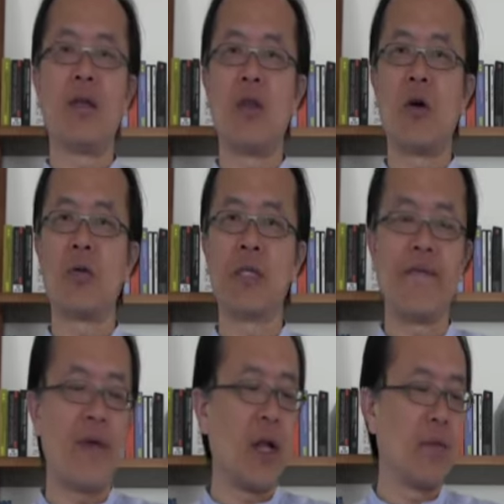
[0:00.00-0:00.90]
those
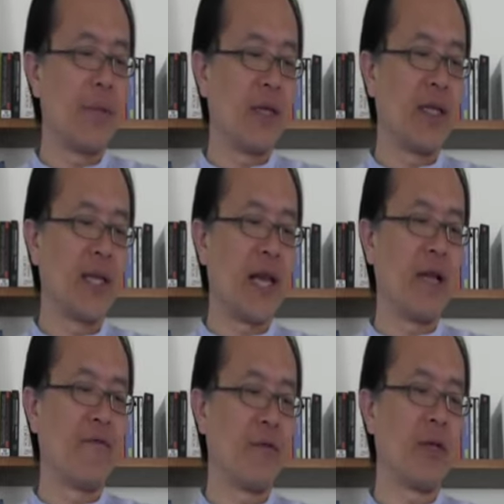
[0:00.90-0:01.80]
developers in
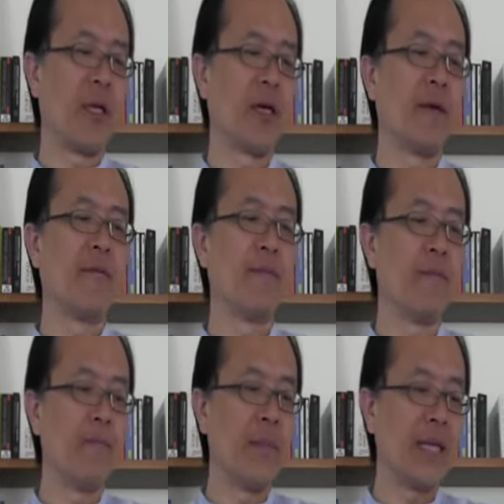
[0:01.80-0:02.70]
California
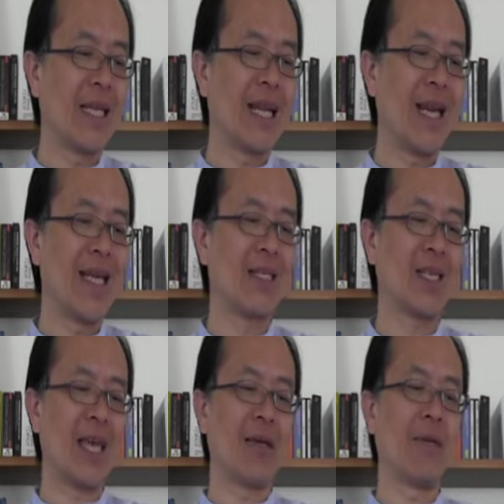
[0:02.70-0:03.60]
meet the
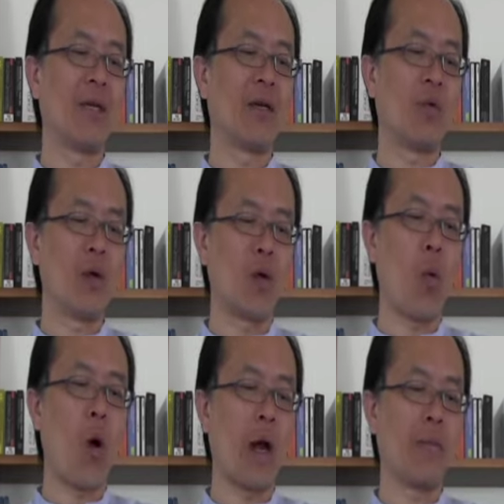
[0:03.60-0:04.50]
landscaping
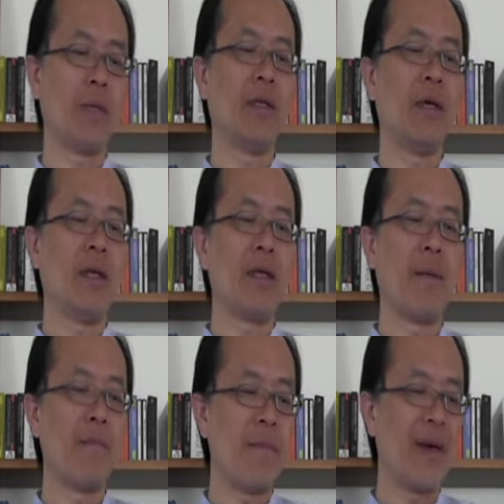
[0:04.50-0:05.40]
requirement
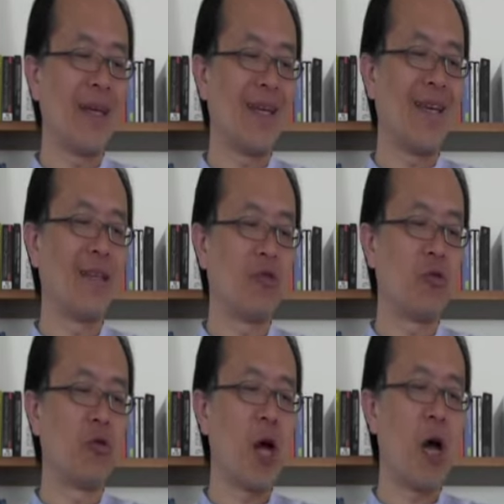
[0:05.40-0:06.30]
that mandate the
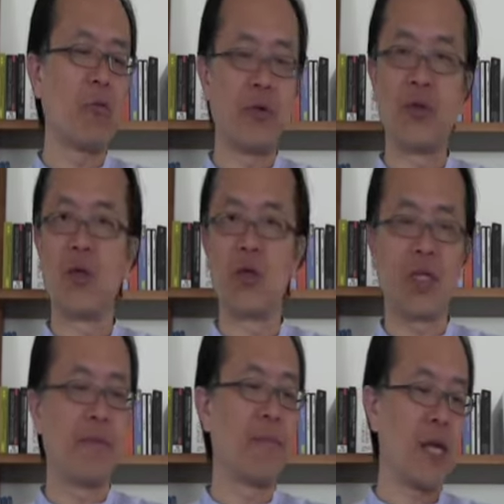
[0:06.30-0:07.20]

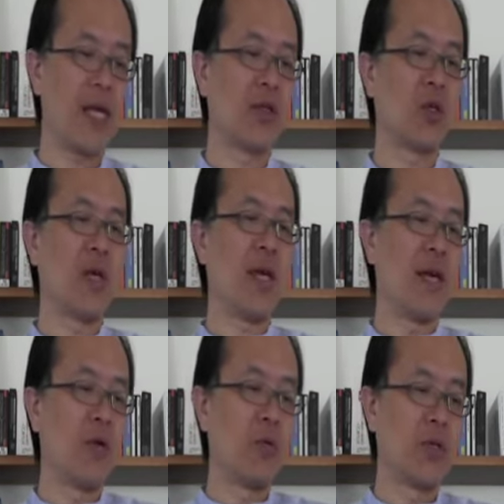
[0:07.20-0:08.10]
drought-resistant plants
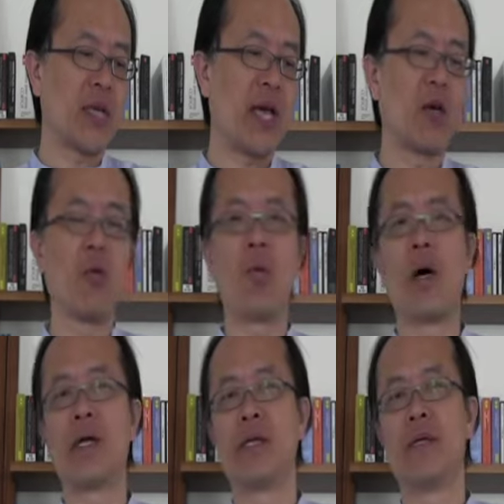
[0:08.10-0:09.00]
and recycle
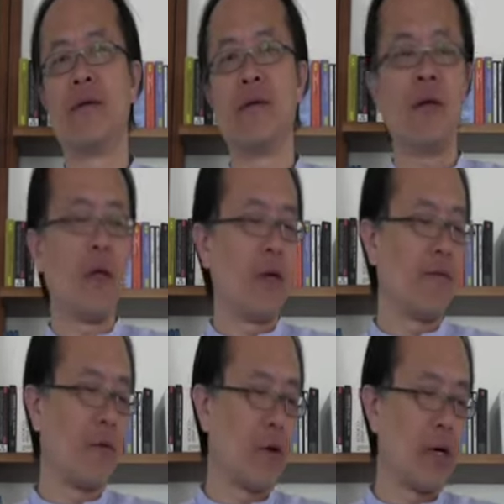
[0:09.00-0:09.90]
water
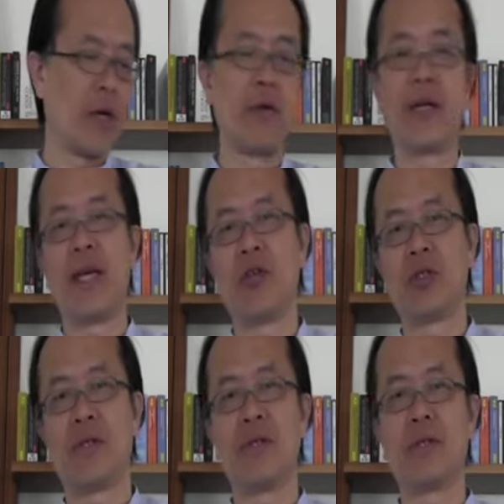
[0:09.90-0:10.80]
for
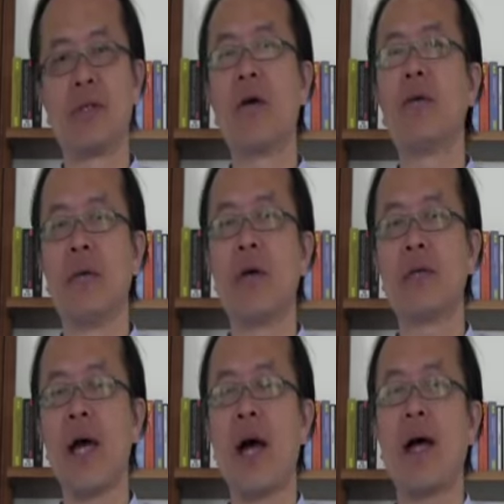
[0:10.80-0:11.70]
irrigation. So
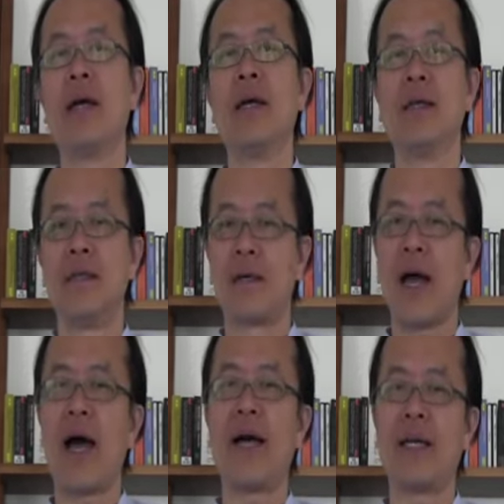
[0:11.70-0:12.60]
those are the
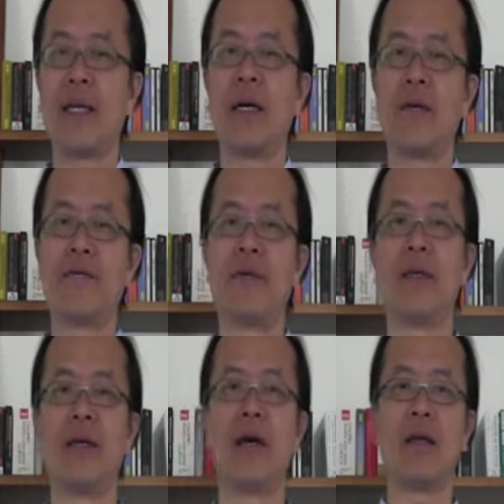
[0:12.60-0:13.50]
kind of
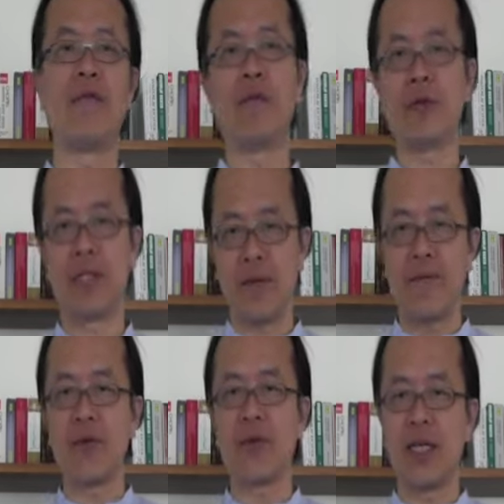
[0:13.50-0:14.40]
of course
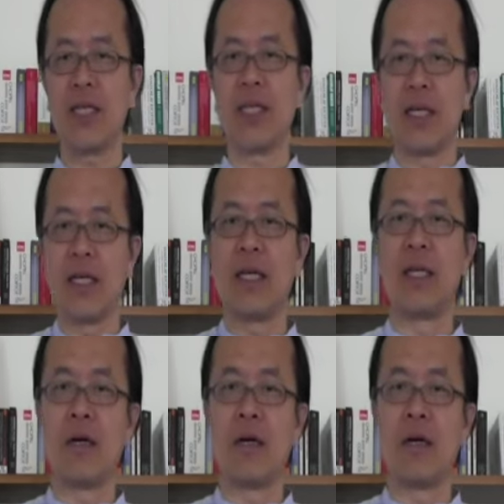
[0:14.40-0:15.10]
different city,